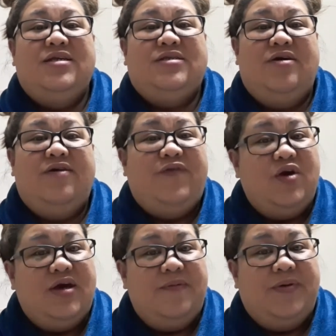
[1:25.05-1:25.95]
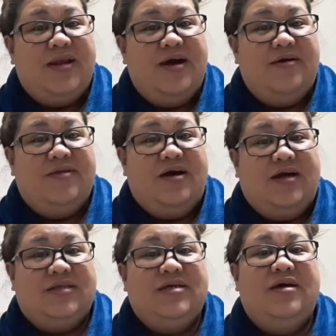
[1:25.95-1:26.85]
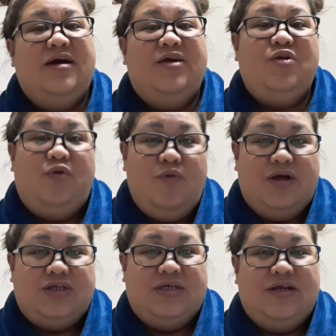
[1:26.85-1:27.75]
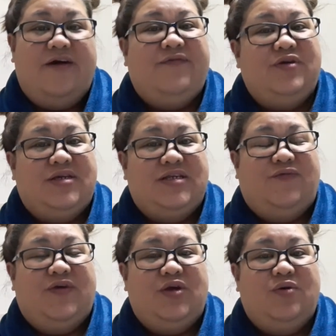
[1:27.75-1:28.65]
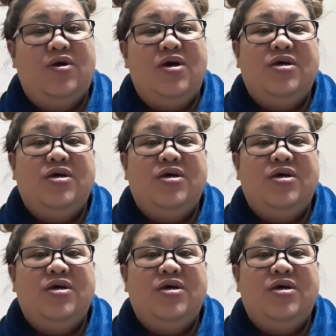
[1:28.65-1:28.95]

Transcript: So if you keep an eye on that, and you'll watch it after this video.